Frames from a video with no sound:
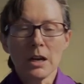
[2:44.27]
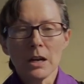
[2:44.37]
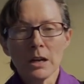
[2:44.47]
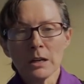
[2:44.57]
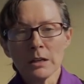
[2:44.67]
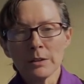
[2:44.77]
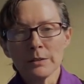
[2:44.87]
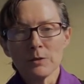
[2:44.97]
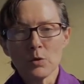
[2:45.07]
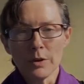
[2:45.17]

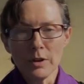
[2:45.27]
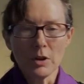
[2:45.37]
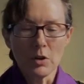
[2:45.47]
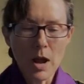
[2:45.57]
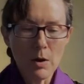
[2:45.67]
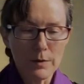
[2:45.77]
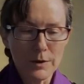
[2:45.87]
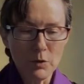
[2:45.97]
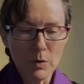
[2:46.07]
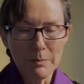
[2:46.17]
or however
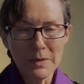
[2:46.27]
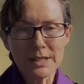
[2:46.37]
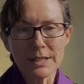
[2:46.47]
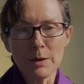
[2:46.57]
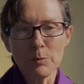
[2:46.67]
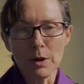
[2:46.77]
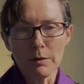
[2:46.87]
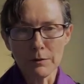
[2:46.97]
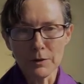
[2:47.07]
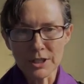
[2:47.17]
you want to mix it up,
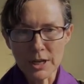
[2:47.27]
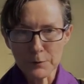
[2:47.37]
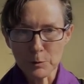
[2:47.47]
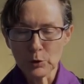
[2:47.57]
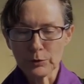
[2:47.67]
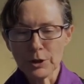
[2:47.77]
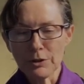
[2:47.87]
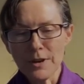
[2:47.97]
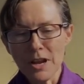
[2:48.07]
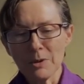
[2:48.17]
whatever feels comfortable for your
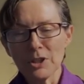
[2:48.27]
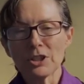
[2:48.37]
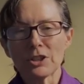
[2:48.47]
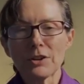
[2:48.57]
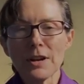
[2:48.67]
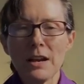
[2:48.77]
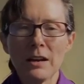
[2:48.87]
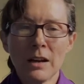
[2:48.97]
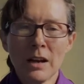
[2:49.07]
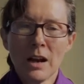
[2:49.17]
family, to create